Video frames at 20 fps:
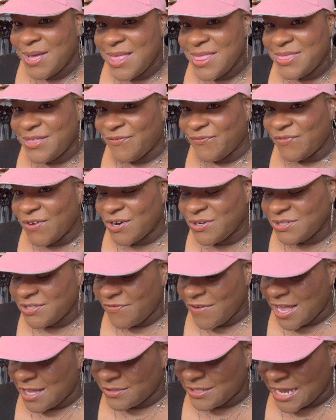the first
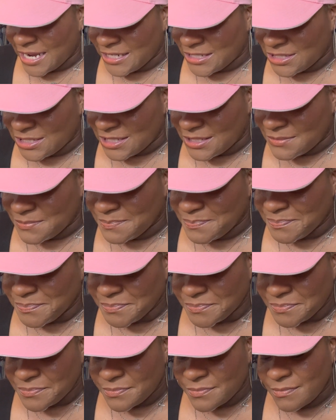foundation
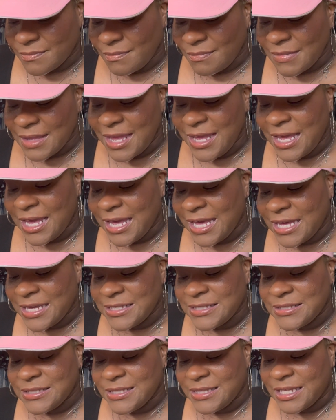
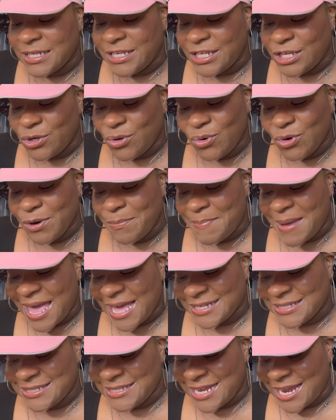is the Dior
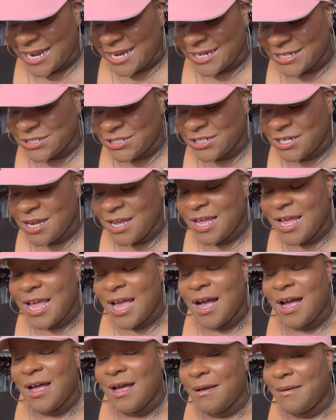Backstage
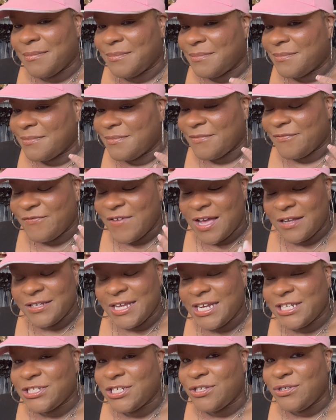
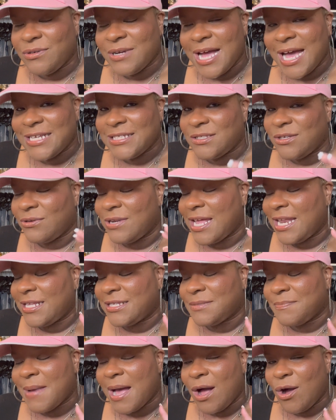foundation. You guys know that
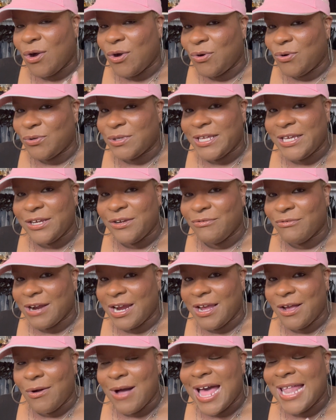is my holy
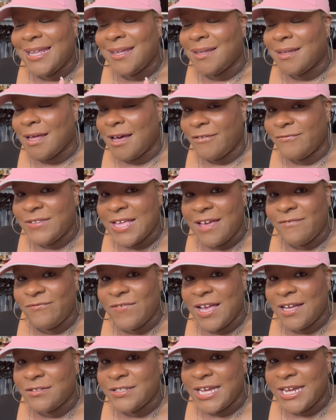grail. I love that
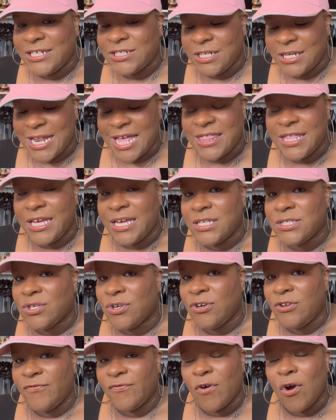foundation. I think it's
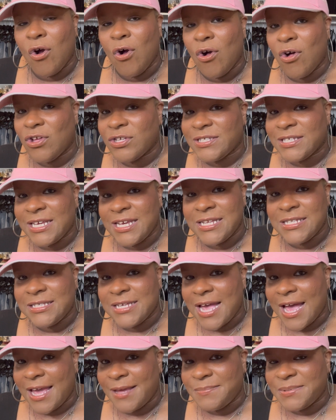good for all skin
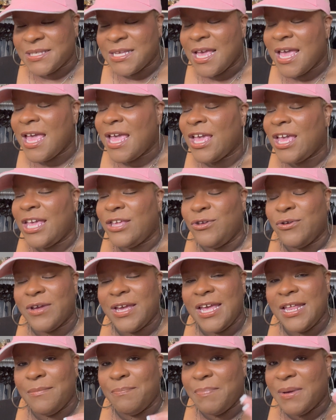types. You
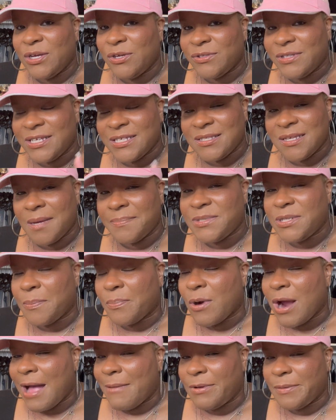can build this up to
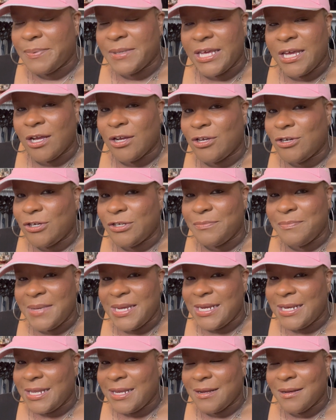probably a good
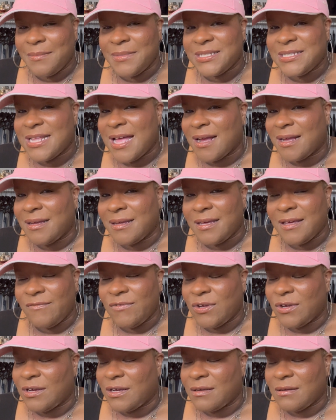medium. It's not going to give
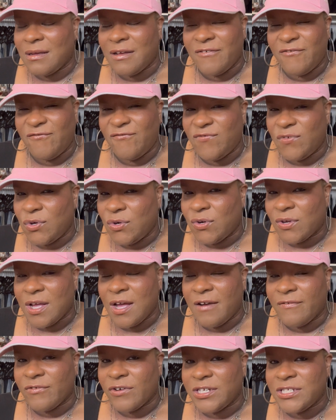you a full
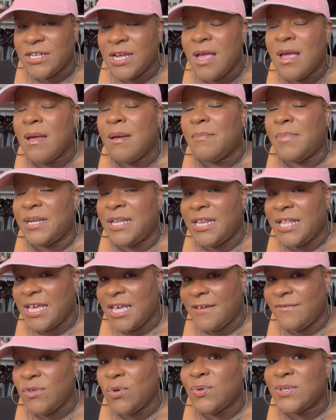coverage, but it'll
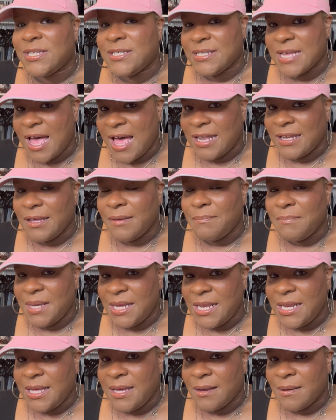give you a solid
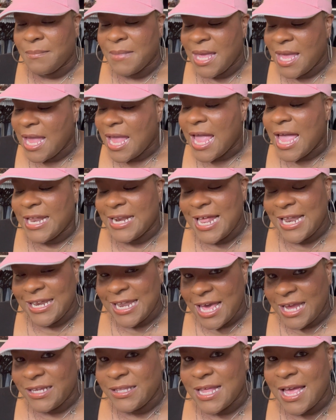medium. And I
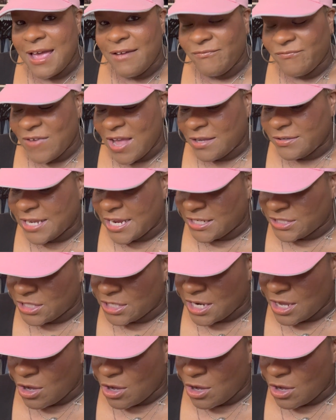like that foundation a